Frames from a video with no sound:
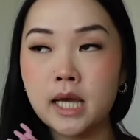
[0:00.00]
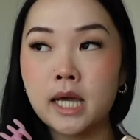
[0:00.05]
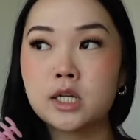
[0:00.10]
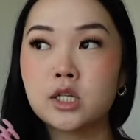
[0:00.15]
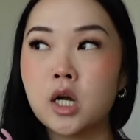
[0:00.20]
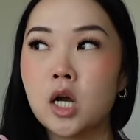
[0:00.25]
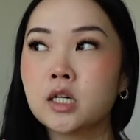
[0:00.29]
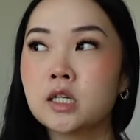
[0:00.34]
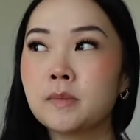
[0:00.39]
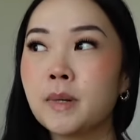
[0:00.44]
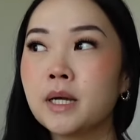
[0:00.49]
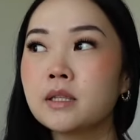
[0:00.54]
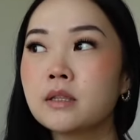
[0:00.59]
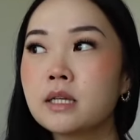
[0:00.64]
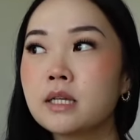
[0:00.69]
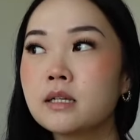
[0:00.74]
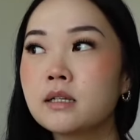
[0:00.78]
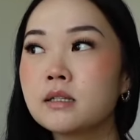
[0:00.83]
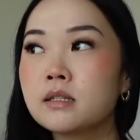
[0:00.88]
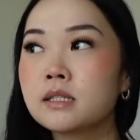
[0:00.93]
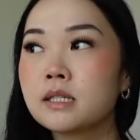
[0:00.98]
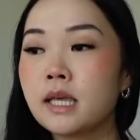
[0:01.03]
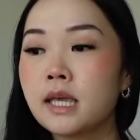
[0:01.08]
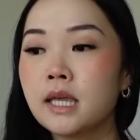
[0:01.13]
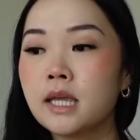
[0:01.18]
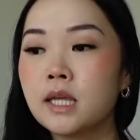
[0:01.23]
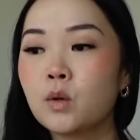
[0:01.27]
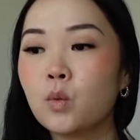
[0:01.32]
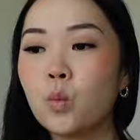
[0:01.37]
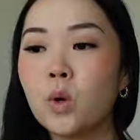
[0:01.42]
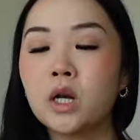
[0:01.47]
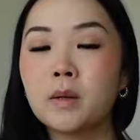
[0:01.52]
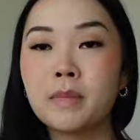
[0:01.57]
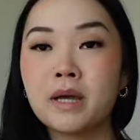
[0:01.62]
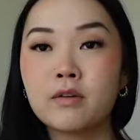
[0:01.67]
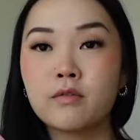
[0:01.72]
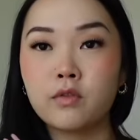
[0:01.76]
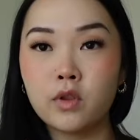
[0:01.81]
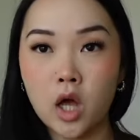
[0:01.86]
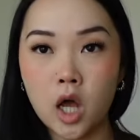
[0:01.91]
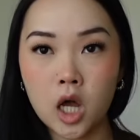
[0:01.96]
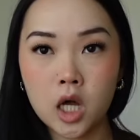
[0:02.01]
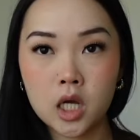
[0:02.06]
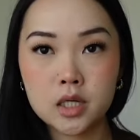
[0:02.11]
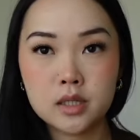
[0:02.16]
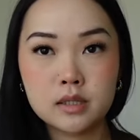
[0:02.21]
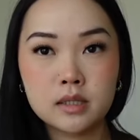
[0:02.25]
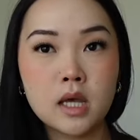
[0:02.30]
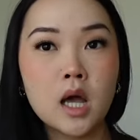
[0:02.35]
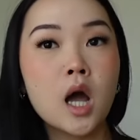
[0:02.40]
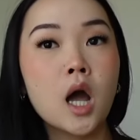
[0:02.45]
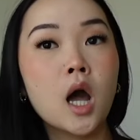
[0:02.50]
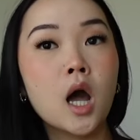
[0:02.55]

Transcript: I talked about these in one of my vlogs.